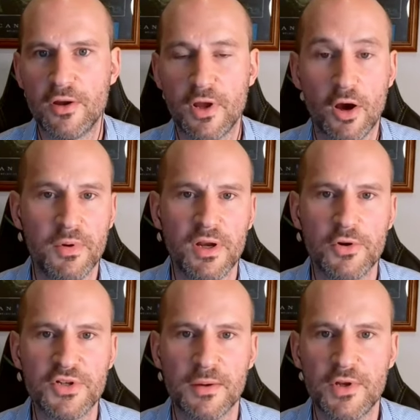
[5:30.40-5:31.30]
helping to
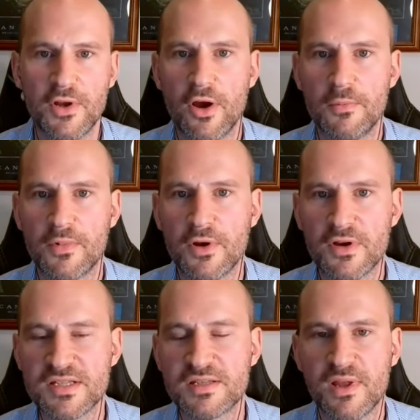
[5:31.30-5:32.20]
push up new home
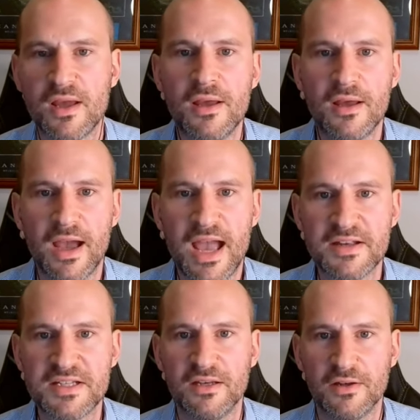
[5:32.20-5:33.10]
costs.
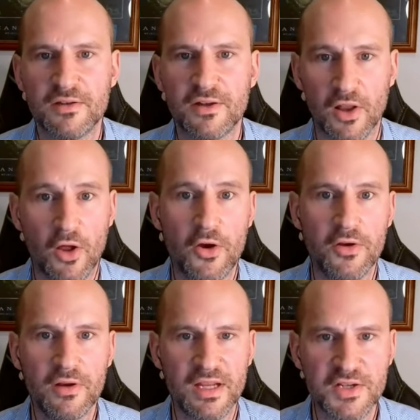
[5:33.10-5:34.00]
Housing
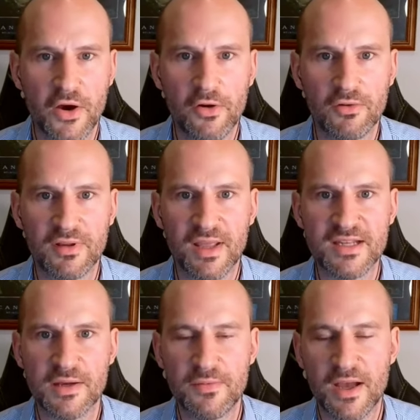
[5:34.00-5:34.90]
alone in total
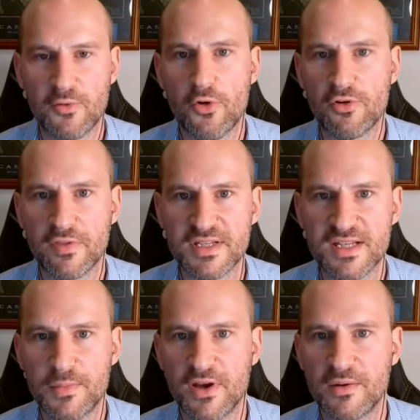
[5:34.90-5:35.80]
takes up about a quarter of the
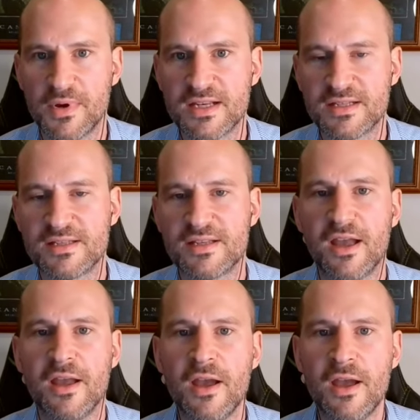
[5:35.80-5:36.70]
CPI basket.
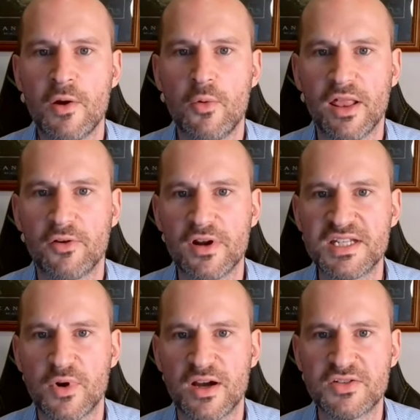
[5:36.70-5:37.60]
So one of the
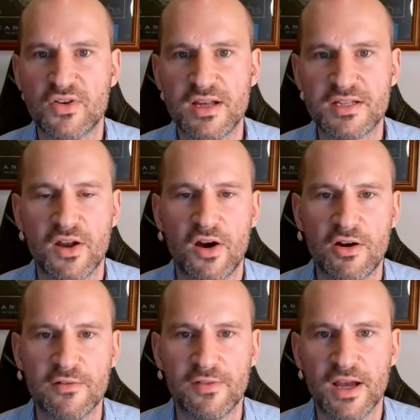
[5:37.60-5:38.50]
reasons why Australia's got
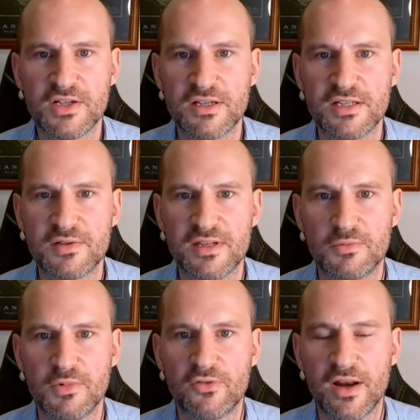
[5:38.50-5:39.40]
higher inflation is
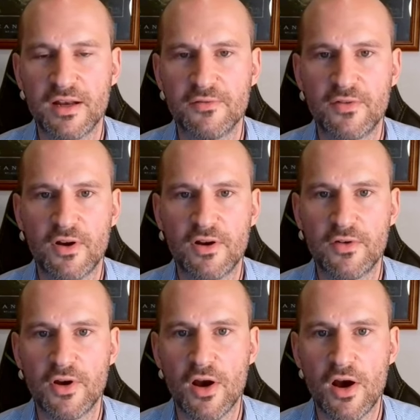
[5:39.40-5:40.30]
that we're running a very,
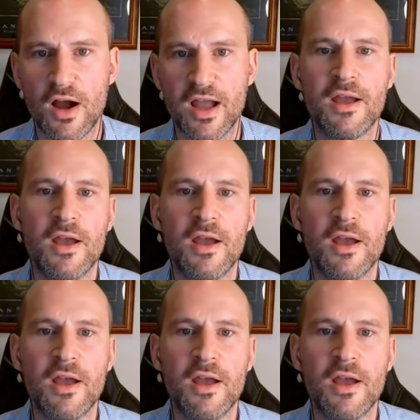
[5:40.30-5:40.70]
very high